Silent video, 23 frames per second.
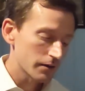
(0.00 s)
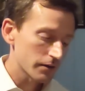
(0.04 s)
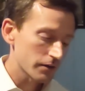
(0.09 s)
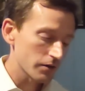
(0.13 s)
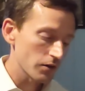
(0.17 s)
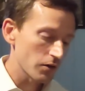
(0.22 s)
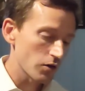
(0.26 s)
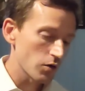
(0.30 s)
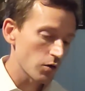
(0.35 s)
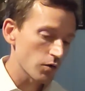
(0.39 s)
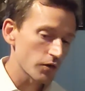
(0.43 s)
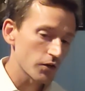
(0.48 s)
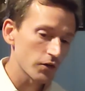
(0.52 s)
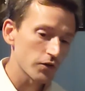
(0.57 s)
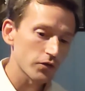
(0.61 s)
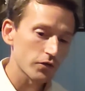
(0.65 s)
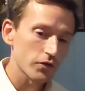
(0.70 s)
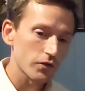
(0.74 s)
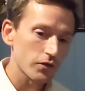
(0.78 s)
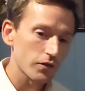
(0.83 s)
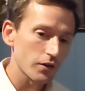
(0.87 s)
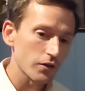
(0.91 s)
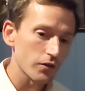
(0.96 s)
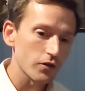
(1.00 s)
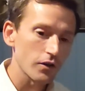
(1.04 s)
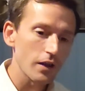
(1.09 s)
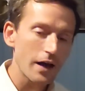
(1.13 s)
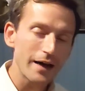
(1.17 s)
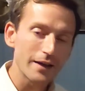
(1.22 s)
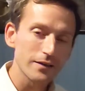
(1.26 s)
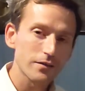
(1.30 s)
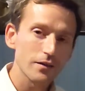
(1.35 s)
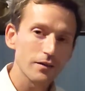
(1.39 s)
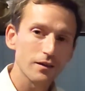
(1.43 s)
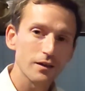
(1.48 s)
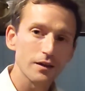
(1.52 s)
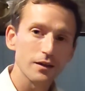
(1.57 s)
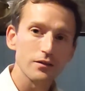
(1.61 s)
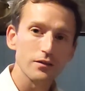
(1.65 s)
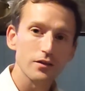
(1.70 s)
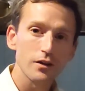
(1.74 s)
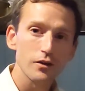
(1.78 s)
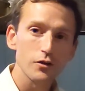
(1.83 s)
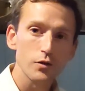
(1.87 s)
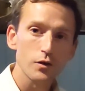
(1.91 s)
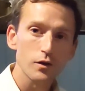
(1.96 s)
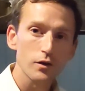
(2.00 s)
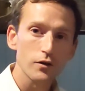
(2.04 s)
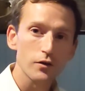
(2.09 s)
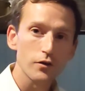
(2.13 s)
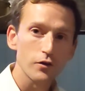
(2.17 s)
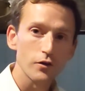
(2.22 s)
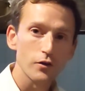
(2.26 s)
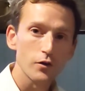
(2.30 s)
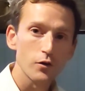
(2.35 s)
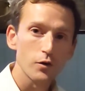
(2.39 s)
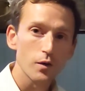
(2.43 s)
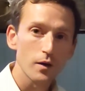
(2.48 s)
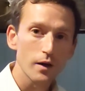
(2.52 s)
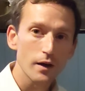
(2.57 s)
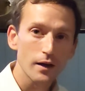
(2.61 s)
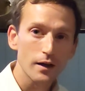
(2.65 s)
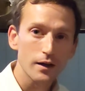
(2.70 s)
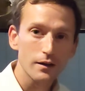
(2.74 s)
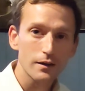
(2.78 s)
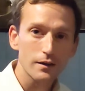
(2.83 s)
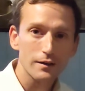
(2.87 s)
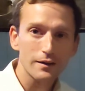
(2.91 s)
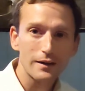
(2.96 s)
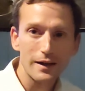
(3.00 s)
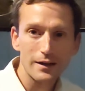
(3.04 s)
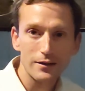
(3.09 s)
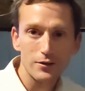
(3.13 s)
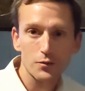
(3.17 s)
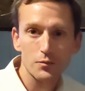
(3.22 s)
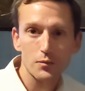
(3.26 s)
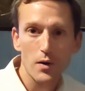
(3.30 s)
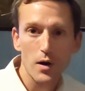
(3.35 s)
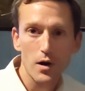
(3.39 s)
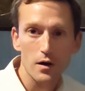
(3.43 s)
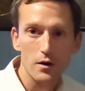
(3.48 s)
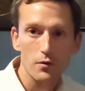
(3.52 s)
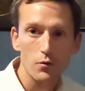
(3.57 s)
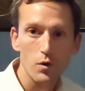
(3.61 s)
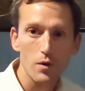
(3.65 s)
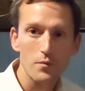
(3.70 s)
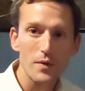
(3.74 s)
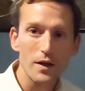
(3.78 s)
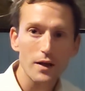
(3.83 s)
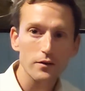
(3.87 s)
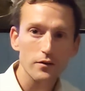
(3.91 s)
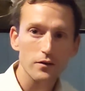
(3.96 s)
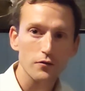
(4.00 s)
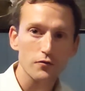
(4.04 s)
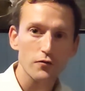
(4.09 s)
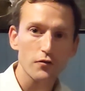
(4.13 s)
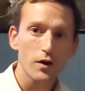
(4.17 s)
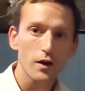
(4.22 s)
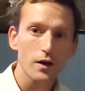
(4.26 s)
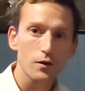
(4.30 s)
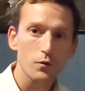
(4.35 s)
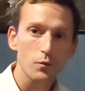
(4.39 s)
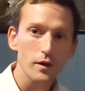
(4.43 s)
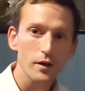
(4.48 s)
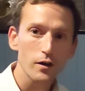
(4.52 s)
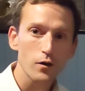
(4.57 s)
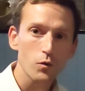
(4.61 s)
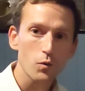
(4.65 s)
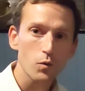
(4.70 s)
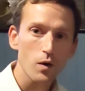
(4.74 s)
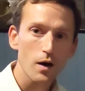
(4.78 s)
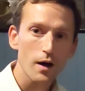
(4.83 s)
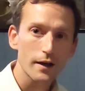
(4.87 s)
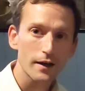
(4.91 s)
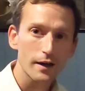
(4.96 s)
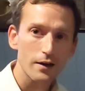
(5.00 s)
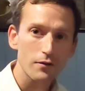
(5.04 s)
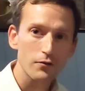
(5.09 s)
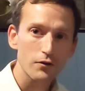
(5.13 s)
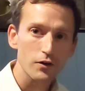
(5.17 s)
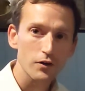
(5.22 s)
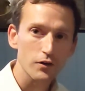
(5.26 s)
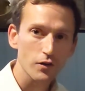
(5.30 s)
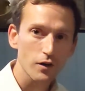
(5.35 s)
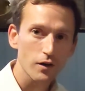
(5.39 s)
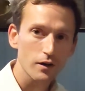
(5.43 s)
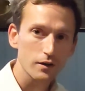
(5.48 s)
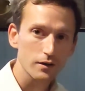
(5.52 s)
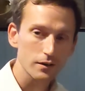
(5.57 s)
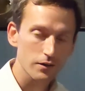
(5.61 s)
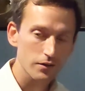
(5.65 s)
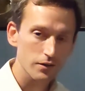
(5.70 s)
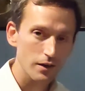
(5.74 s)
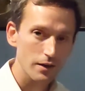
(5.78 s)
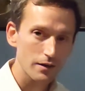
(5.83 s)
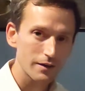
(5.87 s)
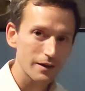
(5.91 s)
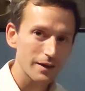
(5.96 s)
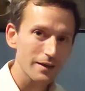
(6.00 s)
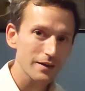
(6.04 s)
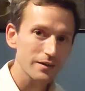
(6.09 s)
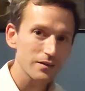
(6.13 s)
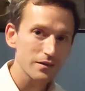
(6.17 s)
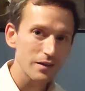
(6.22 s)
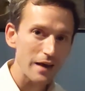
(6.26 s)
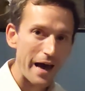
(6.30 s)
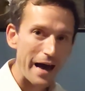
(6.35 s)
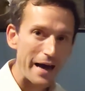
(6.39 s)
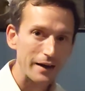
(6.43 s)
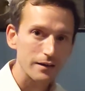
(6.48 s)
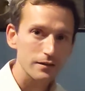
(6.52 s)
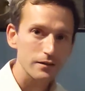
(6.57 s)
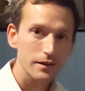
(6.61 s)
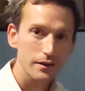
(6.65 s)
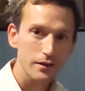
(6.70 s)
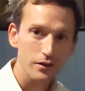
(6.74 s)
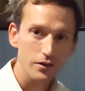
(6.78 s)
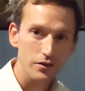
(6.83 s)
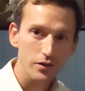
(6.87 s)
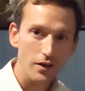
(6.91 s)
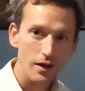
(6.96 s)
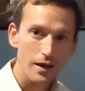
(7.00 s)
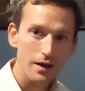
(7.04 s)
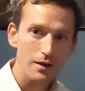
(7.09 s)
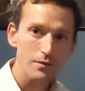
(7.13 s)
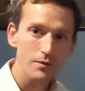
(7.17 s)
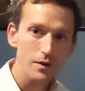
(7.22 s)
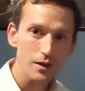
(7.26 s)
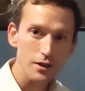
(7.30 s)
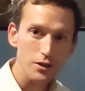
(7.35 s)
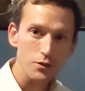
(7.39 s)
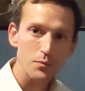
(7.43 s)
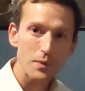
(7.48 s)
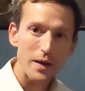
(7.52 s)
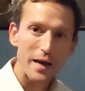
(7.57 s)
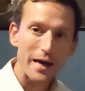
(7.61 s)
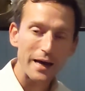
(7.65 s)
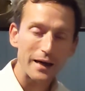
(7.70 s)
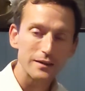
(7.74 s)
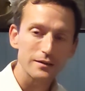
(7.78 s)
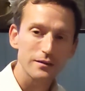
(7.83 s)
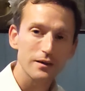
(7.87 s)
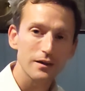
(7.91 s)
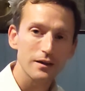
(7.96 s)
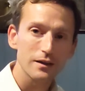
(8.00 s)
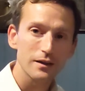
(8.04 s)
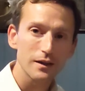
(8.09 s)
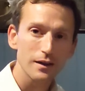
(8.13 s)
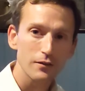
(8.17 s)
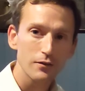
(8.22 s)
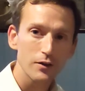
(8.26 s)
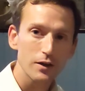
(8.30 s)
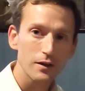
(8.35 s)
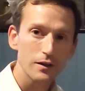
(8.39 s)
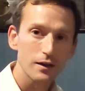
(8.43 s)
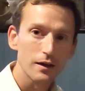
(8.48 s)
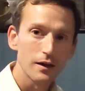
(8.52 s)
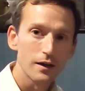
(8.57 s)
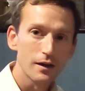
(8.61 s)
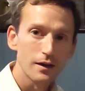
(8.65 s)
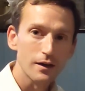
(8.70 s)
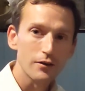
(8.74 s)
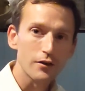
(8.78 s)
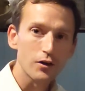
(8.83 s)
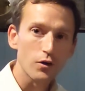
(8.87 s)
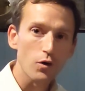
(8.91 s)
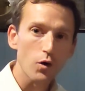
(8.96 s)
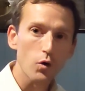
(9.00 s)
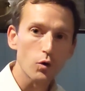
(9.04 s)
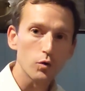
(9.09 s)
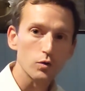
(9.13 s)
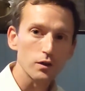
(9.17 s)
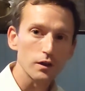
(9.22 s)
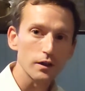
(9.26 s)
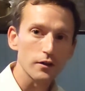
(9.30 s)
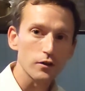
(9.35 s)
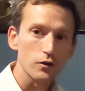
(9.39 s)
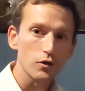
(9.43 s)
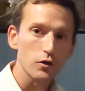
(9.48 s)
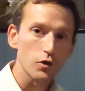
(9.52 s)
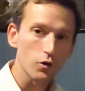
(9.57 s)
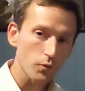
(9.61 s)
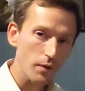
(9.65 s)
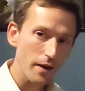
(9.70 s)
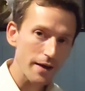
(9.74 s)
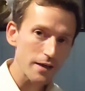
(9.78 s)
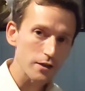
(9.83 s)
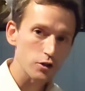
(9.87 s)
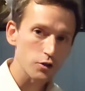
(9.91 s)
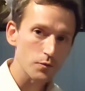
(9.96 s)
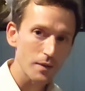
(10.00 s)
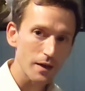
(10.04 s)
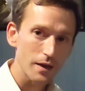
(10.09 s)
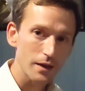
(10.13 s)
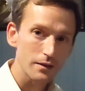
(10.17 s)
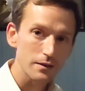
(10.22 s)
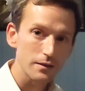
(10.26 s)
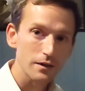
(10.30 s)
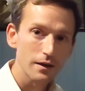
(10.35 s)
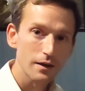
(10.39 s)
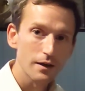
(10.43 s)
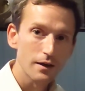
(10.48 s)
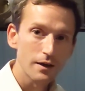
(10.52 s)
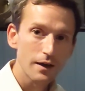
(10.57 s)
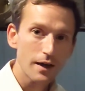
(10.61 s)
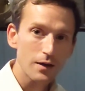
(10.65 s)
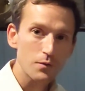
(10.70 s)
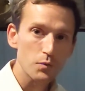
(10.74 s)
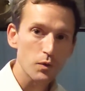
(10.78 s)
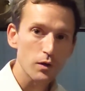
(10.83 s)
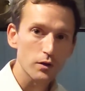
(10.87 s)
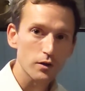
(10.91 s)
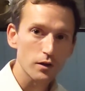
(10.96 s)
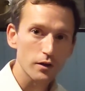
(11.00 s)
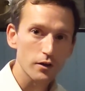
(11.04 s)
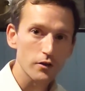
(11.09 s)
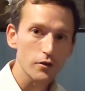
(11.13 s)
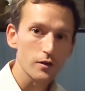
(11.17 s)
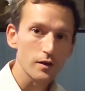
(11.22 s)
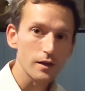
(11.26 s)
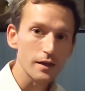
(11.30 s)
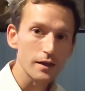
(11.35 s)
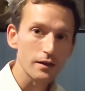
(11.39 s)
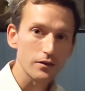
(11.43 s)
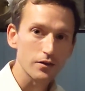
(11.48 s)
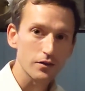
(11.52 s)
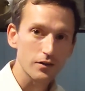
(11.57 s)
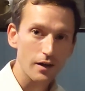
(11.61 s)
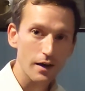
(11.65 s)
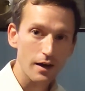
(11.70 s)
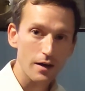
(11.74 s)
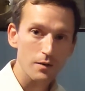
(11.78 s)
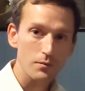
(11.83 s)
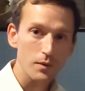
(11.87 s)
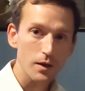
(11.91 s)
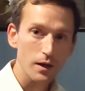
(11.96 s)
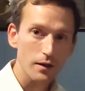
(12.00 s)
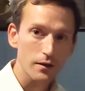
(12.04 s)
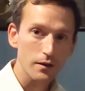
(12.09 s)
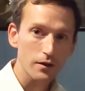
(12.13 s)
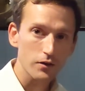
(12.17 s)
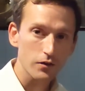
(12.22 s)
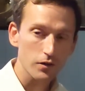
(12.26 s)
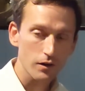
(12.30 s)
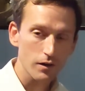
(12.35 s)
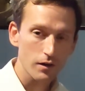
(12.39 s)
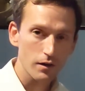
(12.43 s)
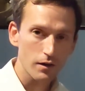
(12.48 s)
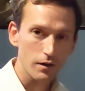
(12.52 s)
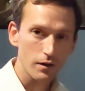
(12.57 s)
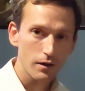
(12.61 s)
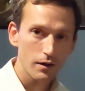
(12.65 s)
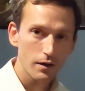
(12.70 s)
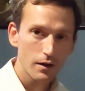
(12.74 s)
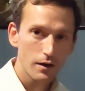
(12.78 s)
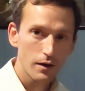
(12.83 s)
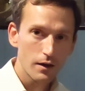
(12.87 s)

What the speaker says: So there's lots of things that you can do, and that's part of what makes it fun. We don't want every song to sound exactly the same. Each band can give it their own little arrangement and put their unique stamp on the song.